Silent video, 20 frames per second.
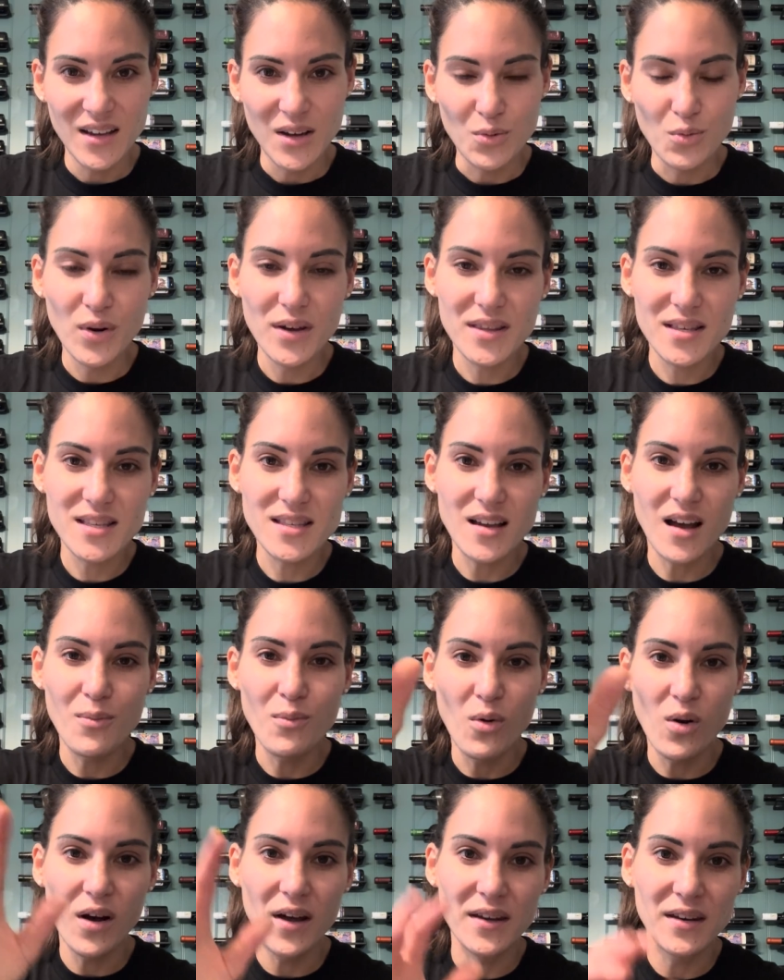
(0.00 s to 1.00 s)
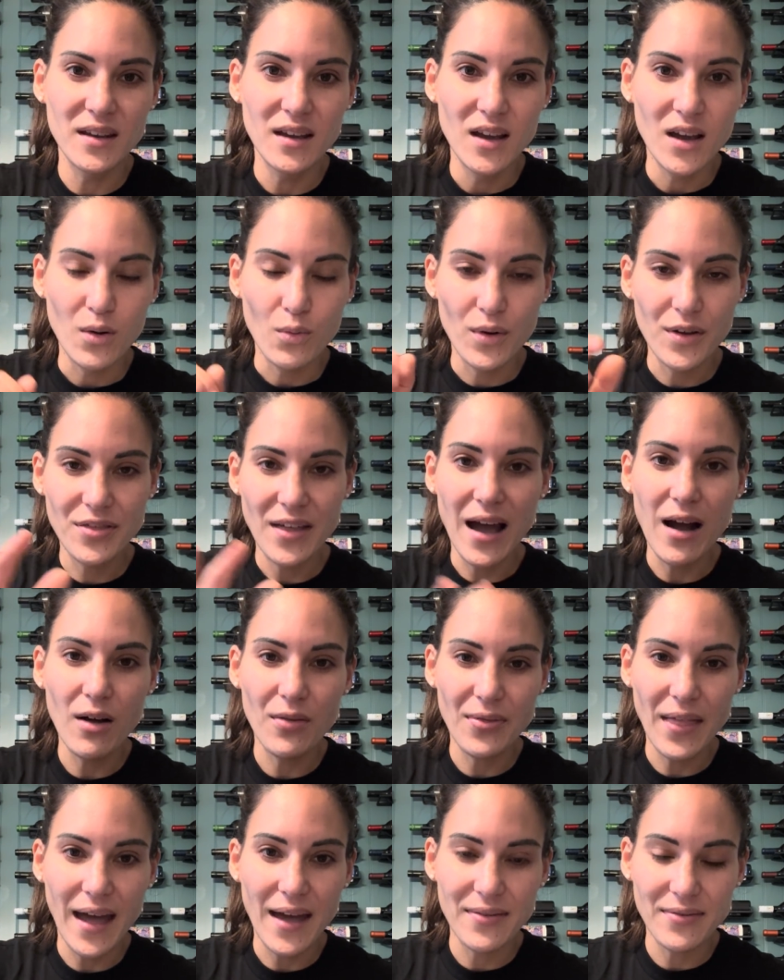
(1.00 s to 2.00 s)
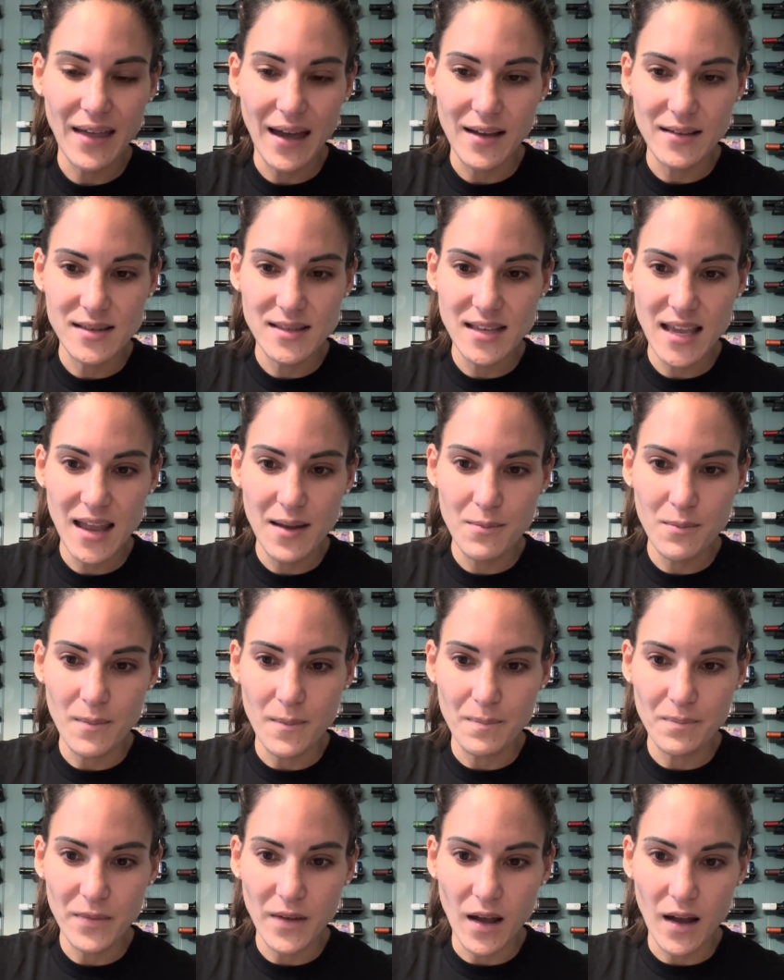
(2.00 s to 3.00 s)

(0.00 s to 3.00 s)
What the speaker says: with someone without that same